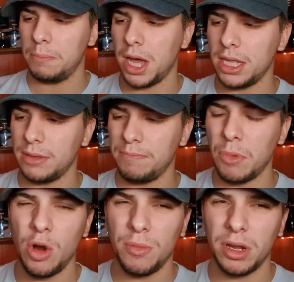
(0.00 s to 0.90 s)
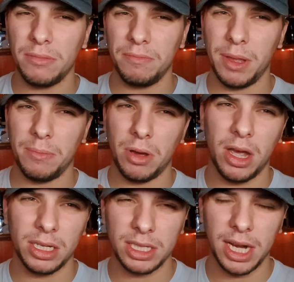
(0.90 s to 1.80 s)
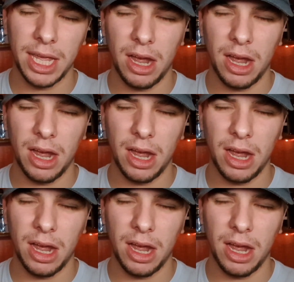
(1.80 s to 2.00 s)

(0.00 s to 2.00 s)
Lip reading: But at the moment, me personally,